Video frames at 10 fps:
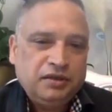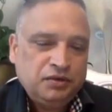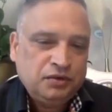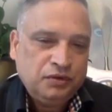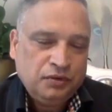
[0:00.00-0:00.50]

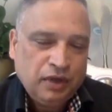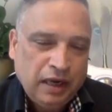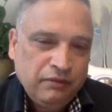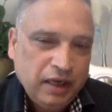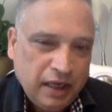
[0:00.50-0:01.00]
So
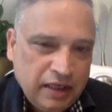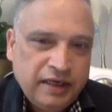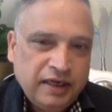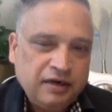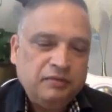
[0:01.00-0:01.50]
I will
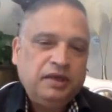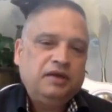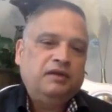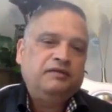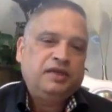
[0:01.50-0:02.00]
highly recommend,
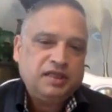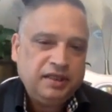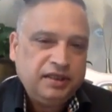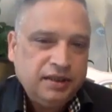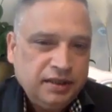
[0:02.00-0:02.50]
obviously.